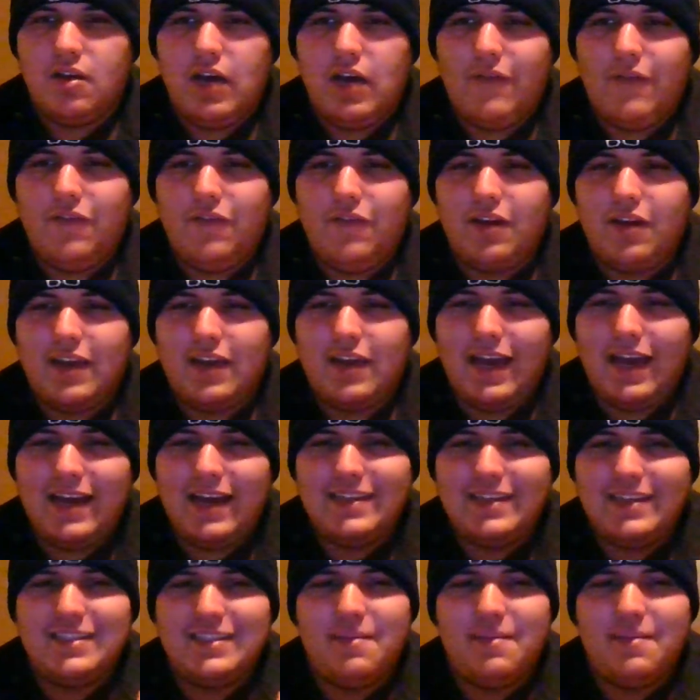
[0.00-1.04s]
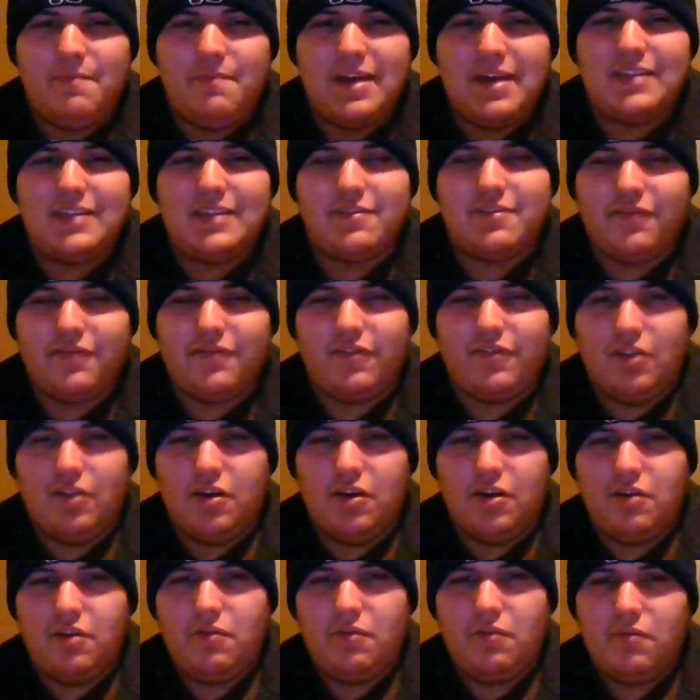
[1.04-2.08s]
I feel like it has the best
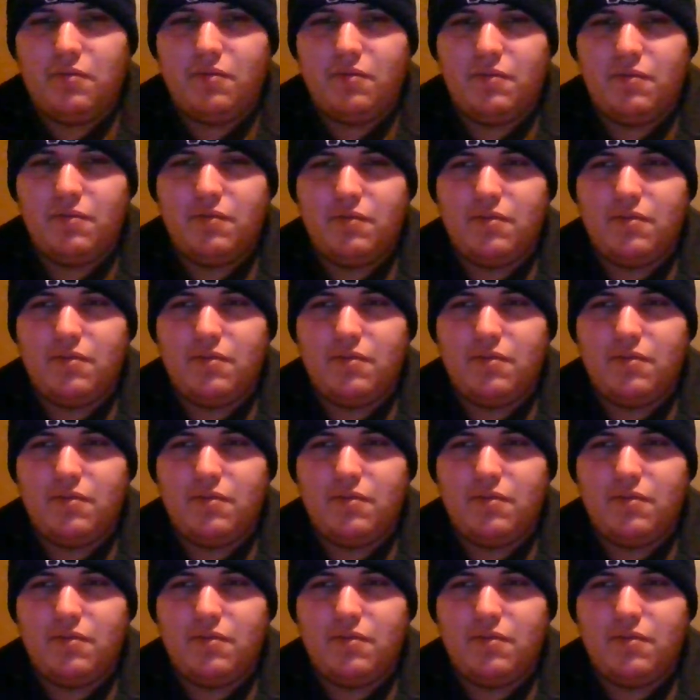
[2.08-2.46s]
flow.